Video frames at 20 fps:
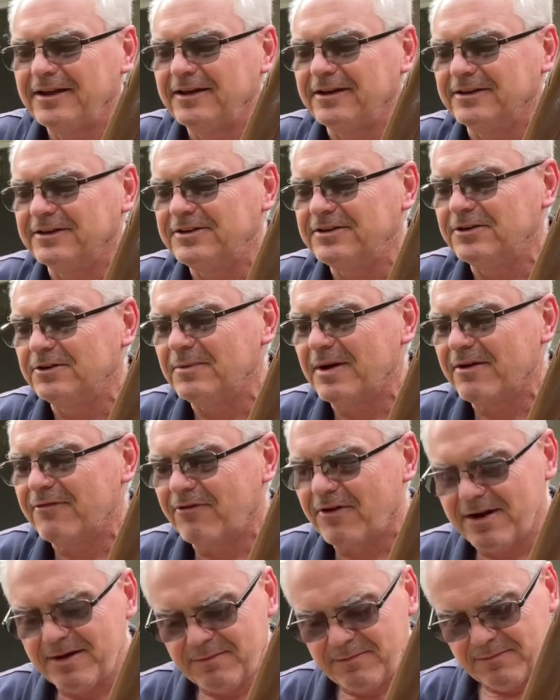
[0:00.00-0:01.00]
Until my
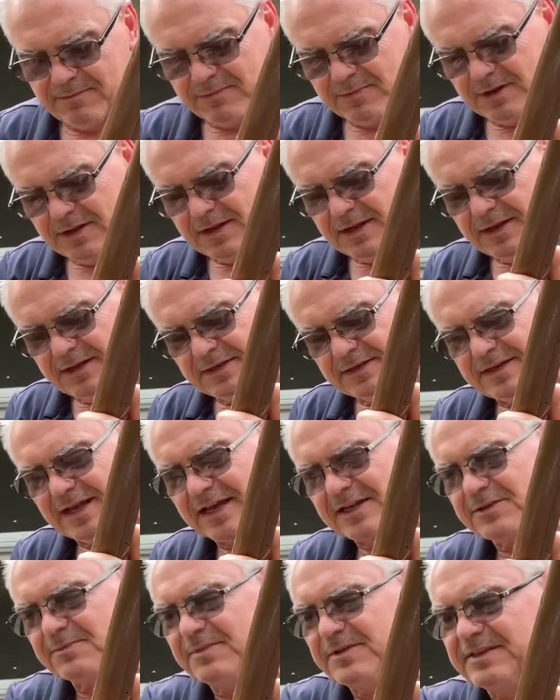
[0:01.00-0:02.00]
friend
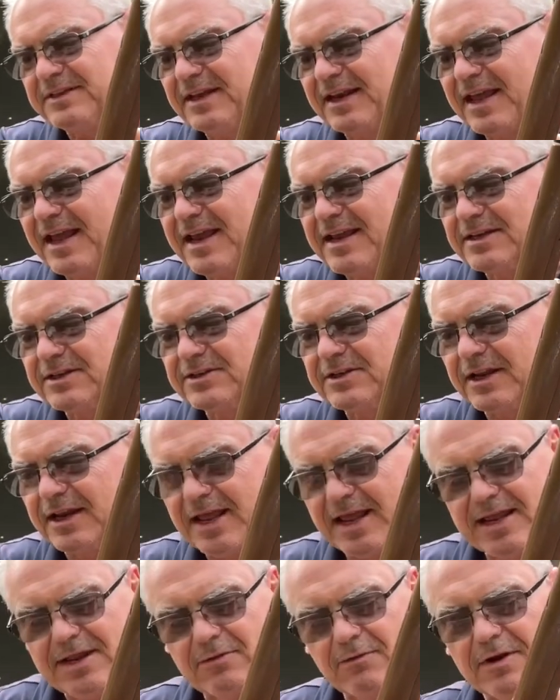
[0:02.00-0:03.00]
texted me today and said,
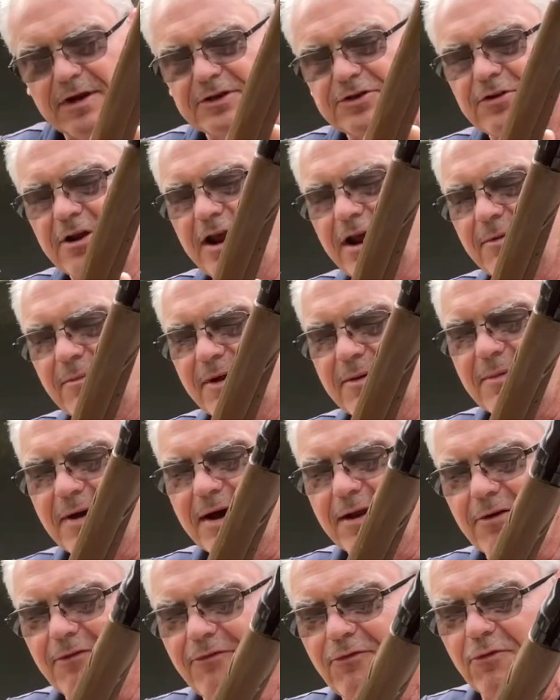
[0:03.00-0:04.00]
hey, you want to try out my
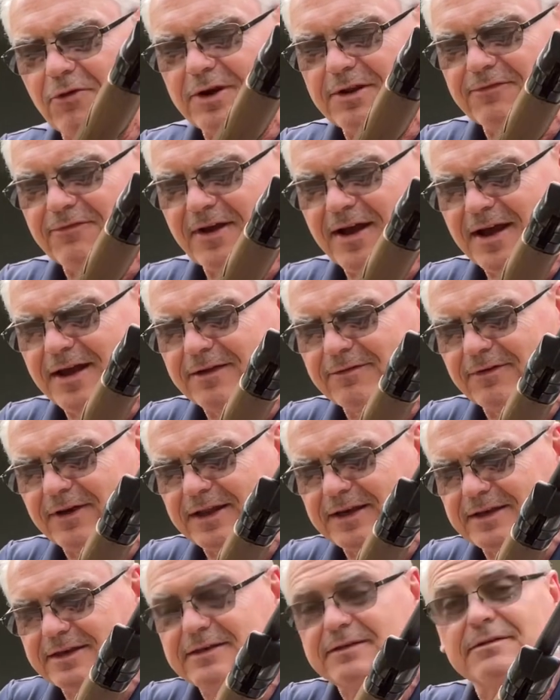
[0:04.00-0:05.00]
model 45? I
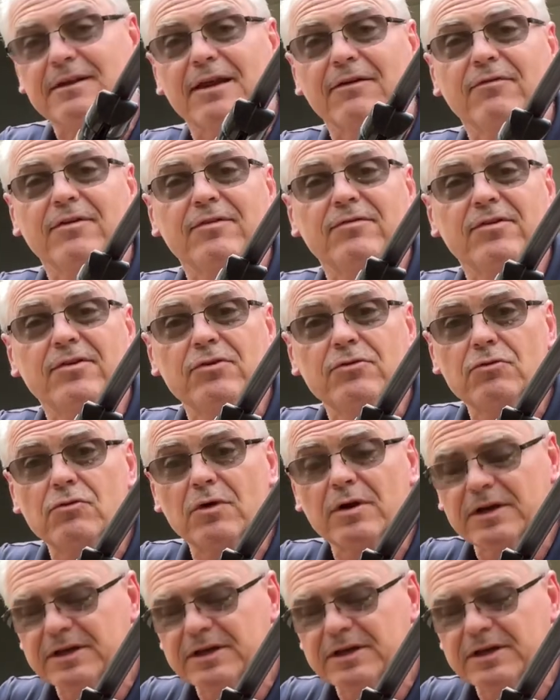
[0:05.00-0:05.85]
never even knew one